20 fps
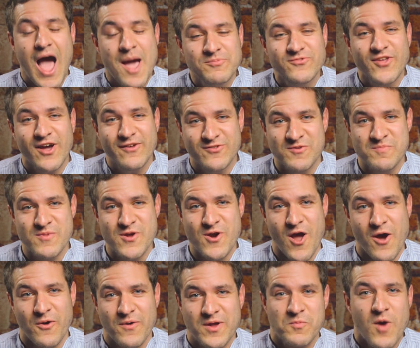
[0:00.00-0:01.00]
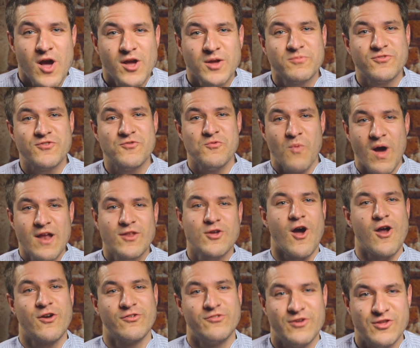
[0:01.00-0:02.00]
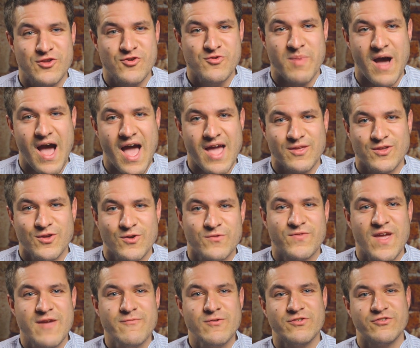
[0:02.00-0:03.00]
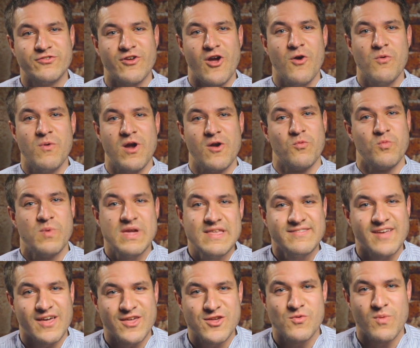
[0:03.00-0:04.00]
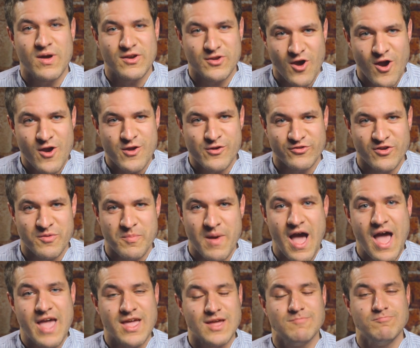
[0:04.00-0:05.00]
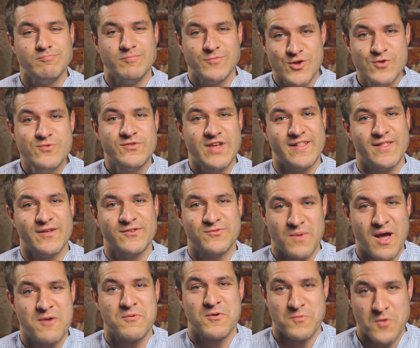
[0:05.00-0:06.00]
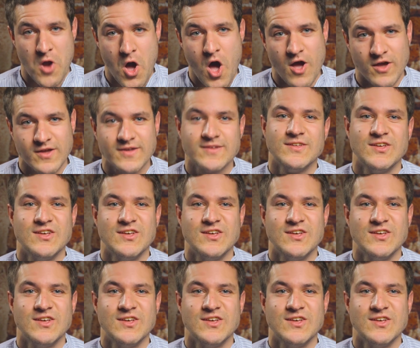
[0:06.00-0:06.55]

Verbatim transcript: I'm Doug DeMuro, and welcome to What Car Should You Buy? Your favorite show where we tell you what car you should buy, and you tell us why we're wrong.